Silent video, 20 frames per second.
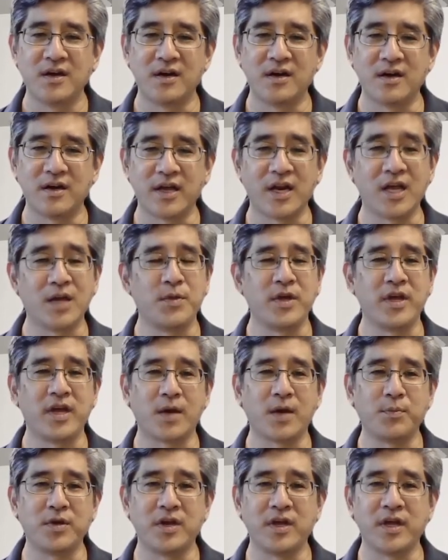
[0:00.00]
and I'd be
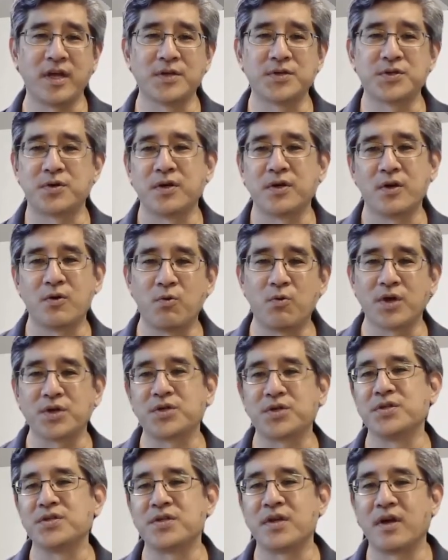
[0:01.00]
happy to answer any
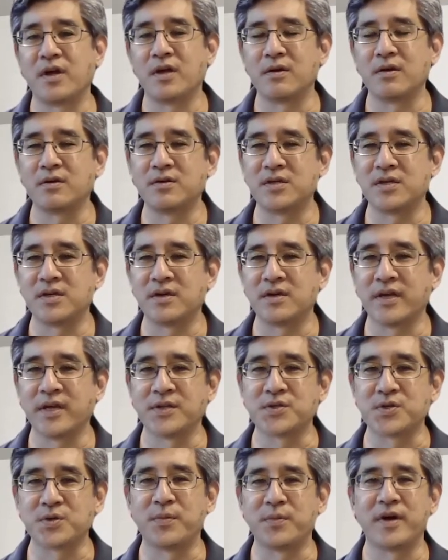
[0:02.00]
questions not
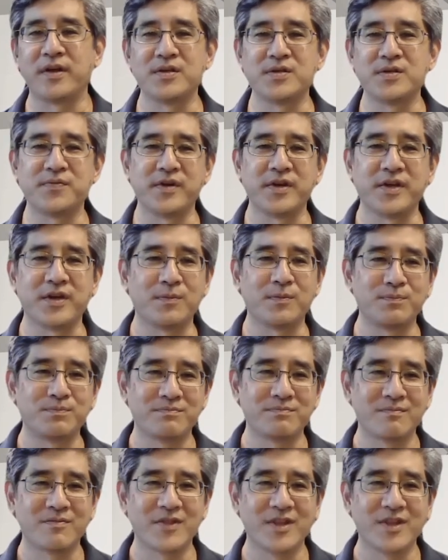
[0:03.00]
answered by this video.
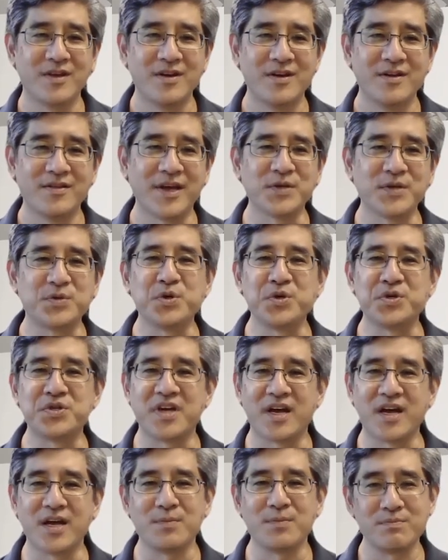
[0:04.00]
Thanks for your
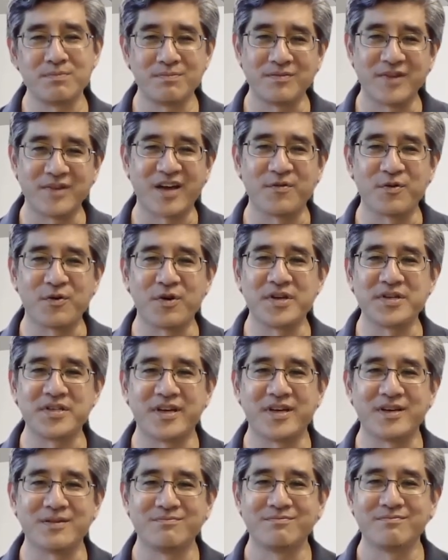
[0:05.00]
time. Have a great
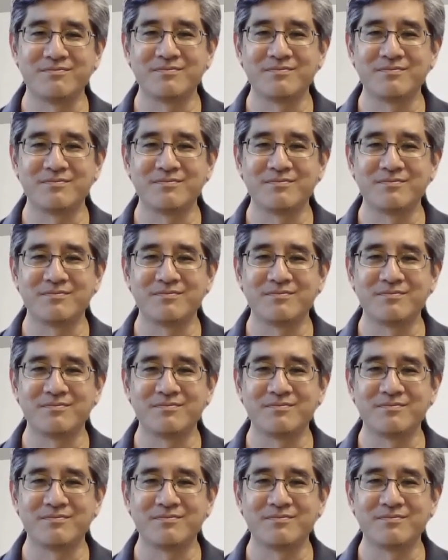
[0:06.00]
day.